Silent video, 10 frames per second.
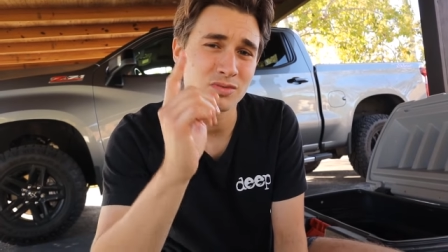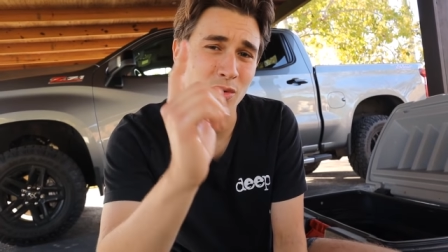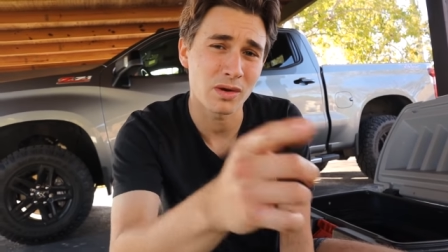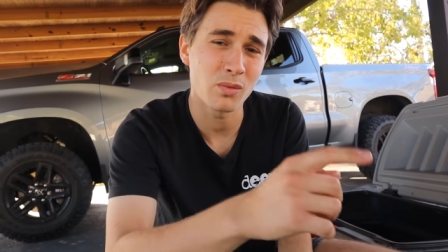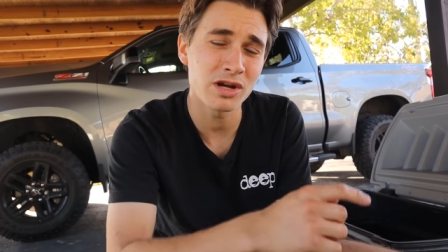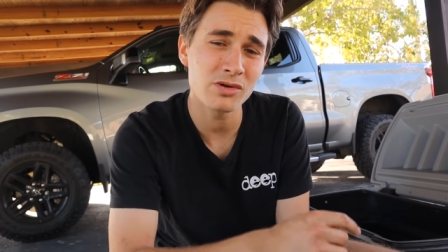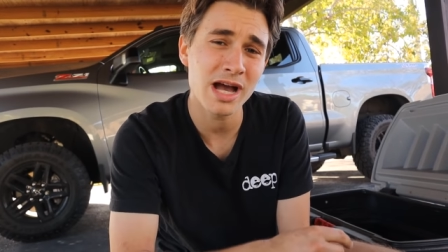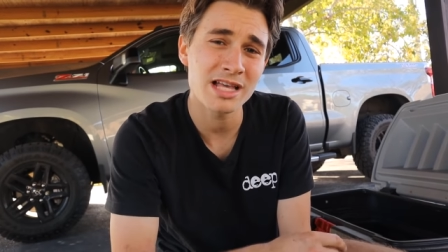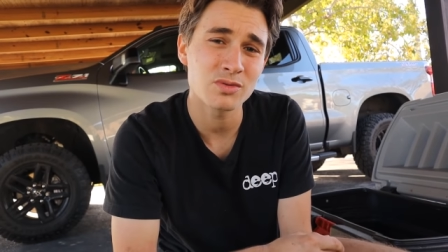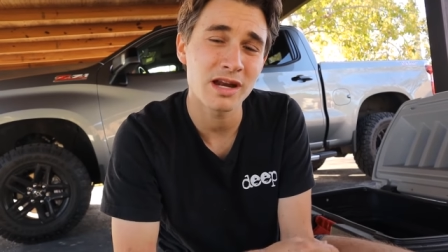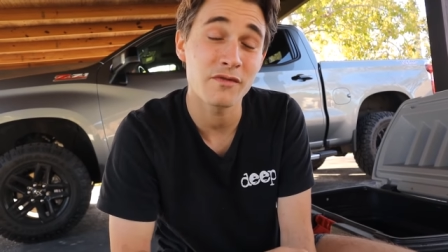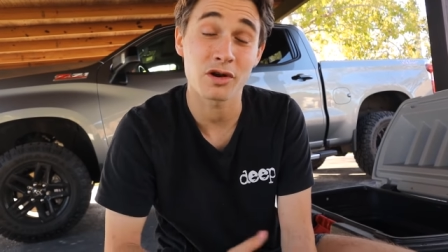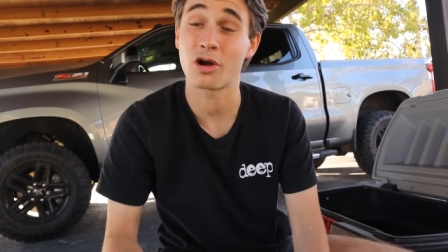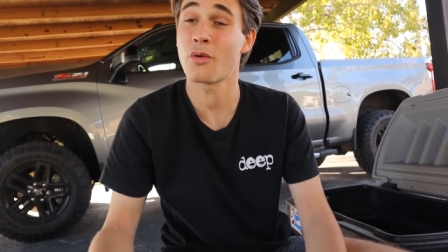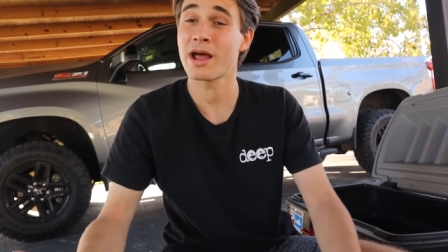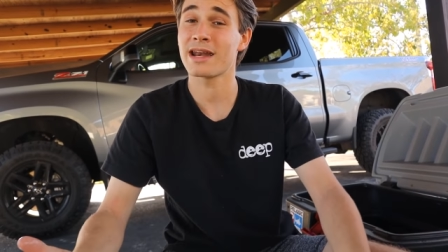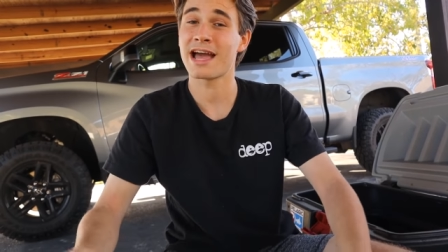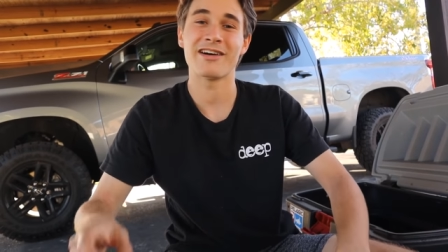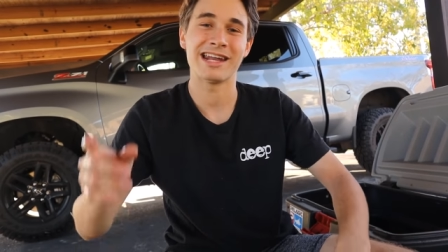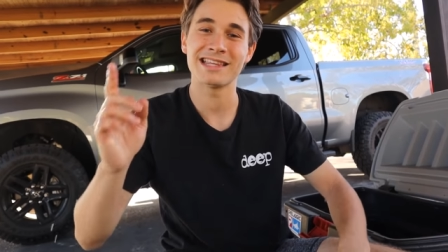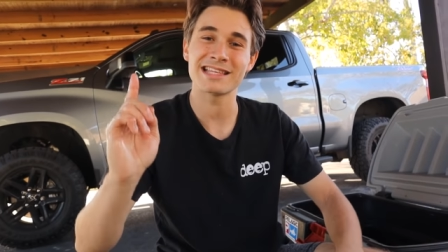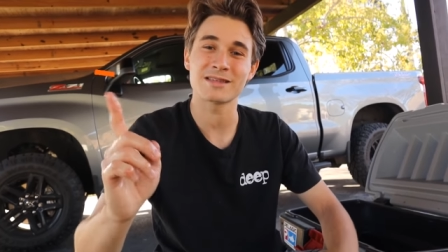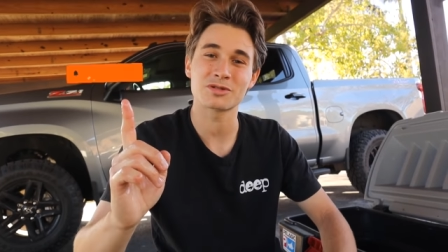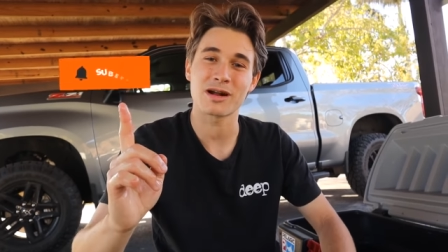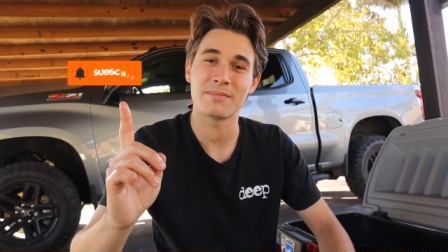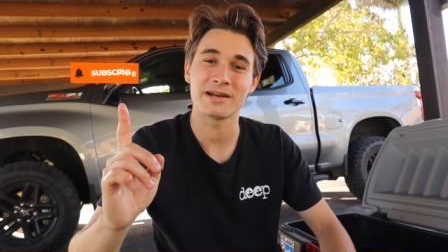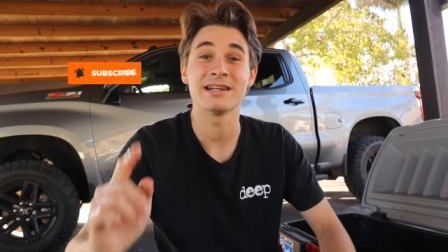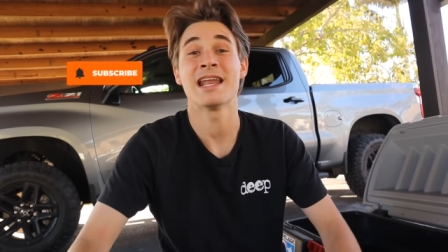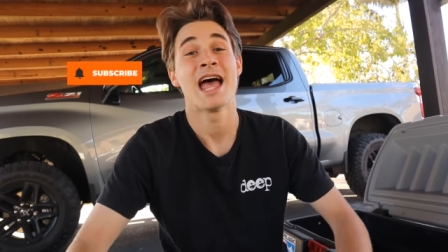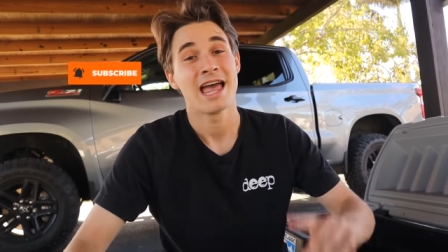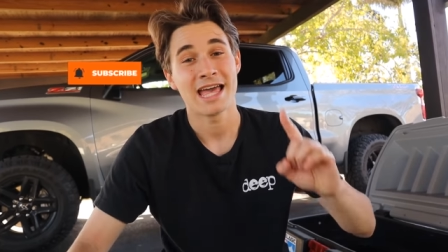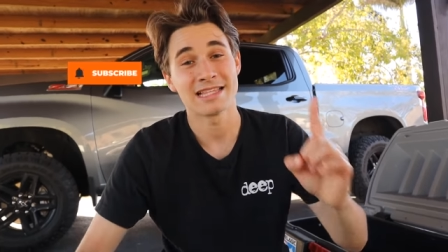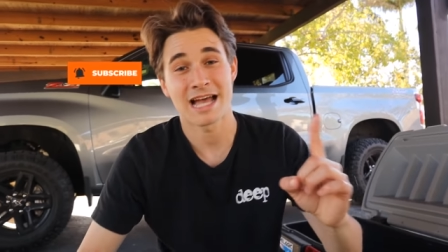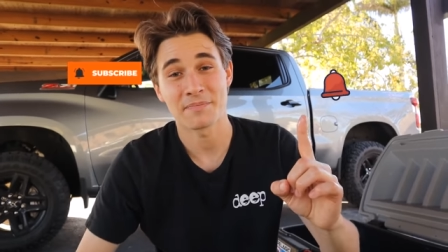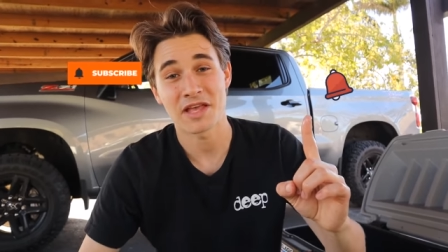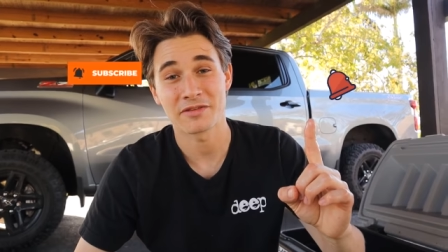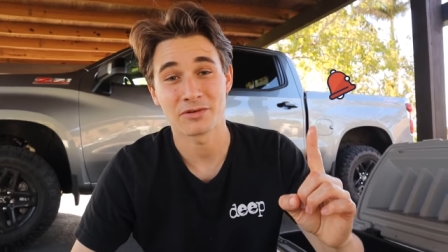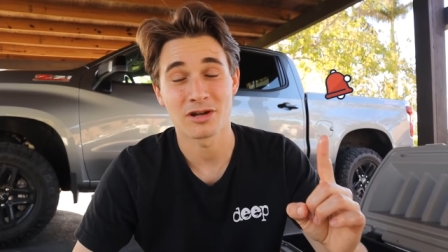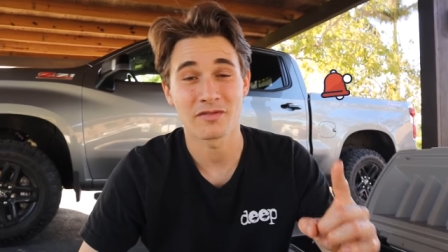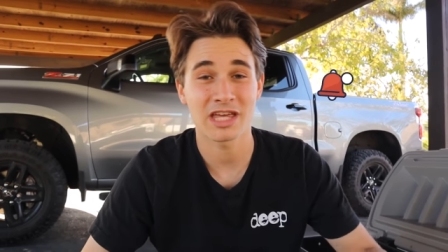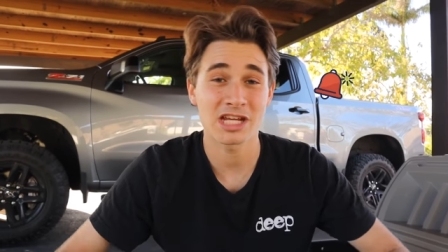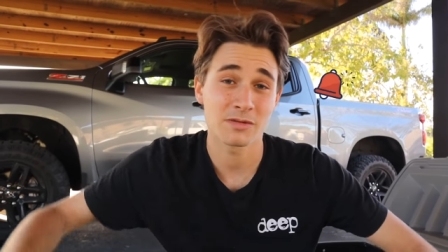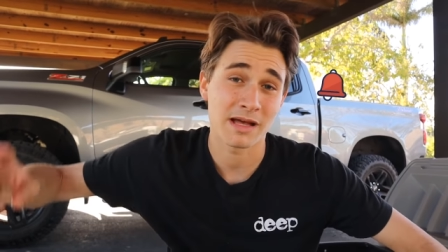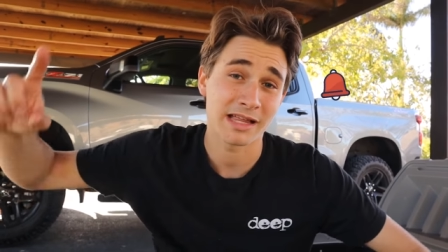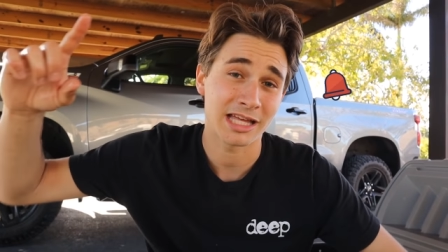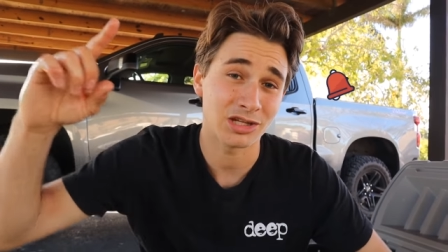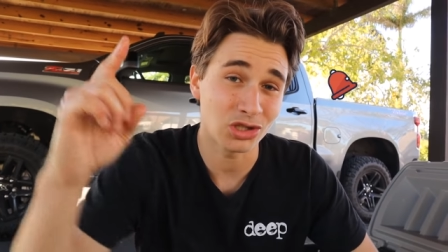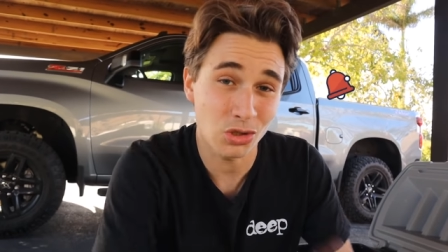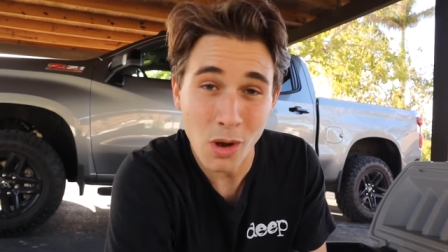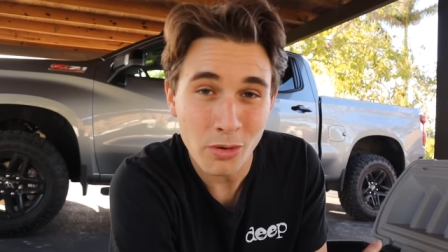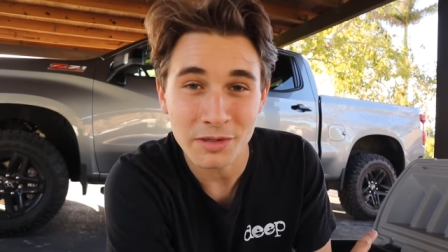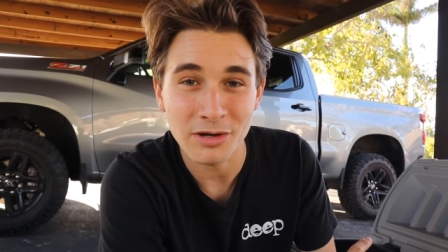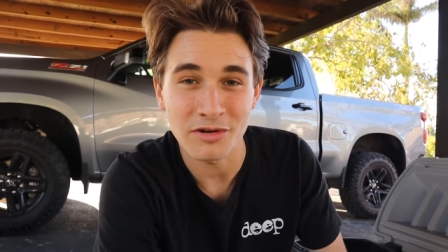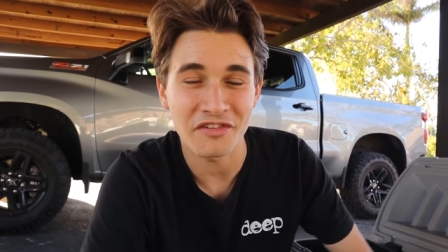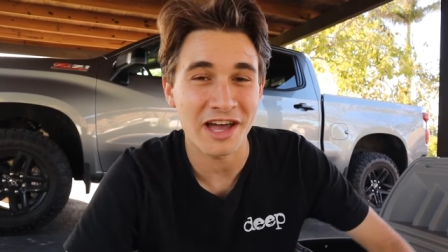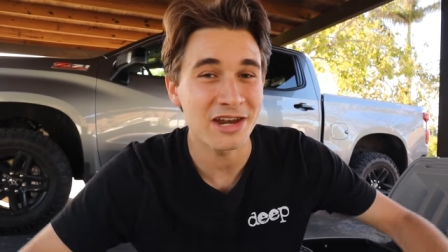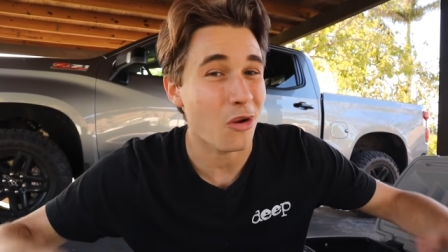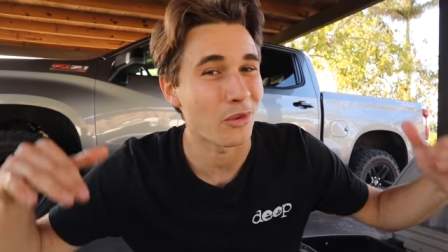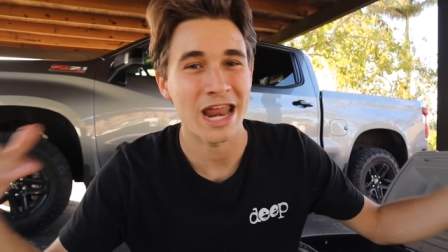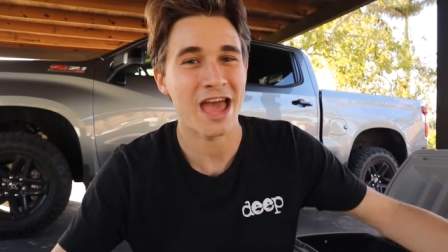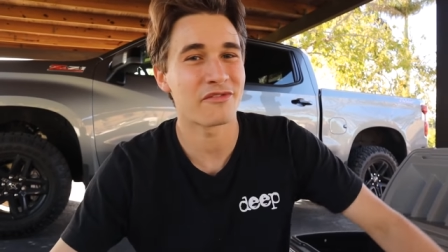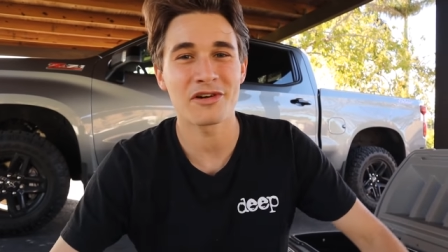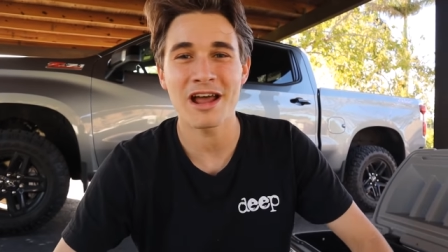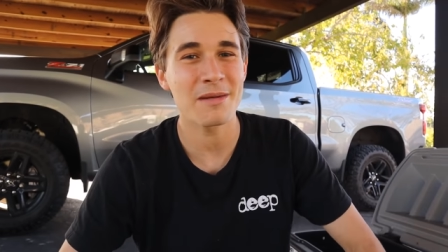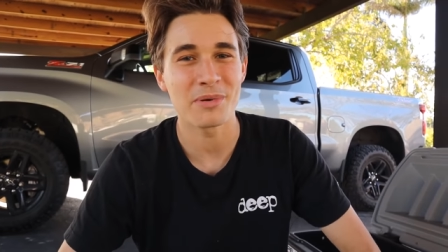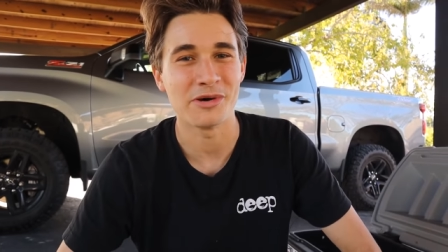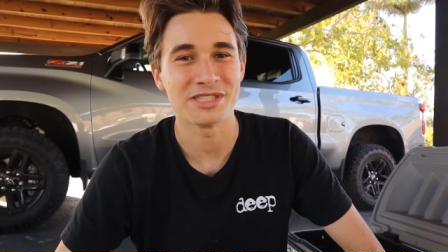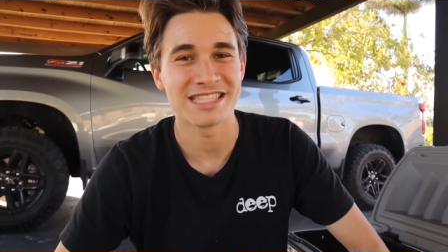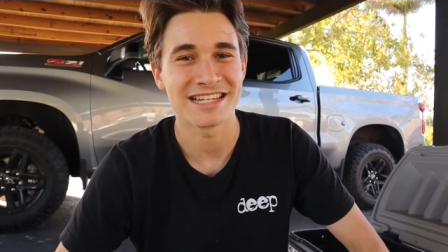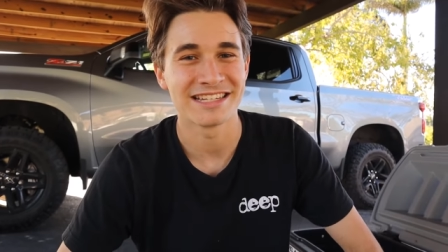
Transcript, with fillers: Well, what are you guys waiting for? Go right now and hit that subscribe button and tap that little notification bell and you all will be notified whenever I post.